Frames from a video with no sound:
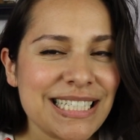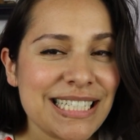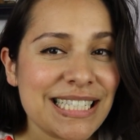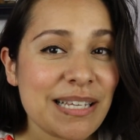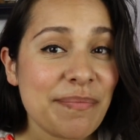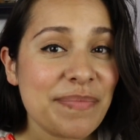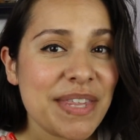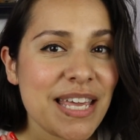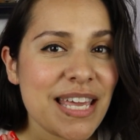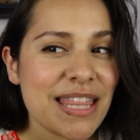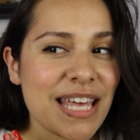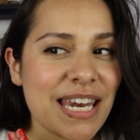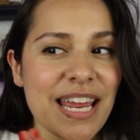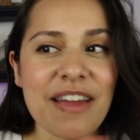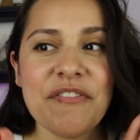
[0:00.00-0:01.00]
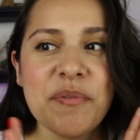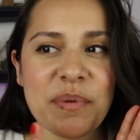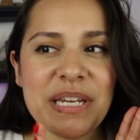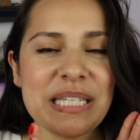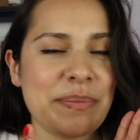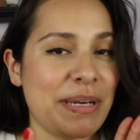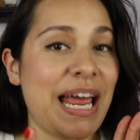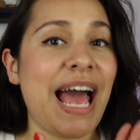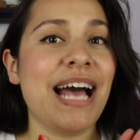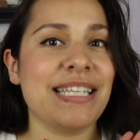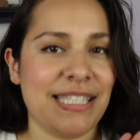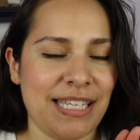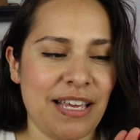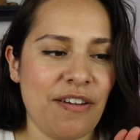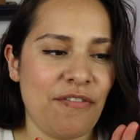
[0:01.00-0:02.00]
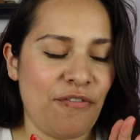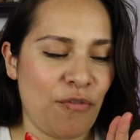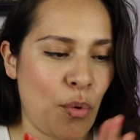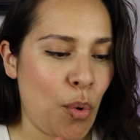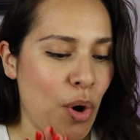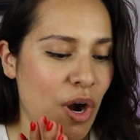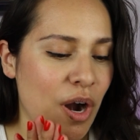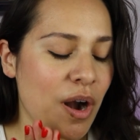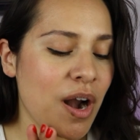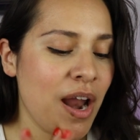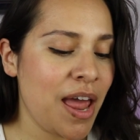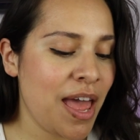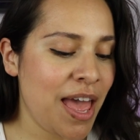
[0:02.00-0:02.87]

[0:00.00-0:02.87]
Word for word: Something that everybody's been asking for.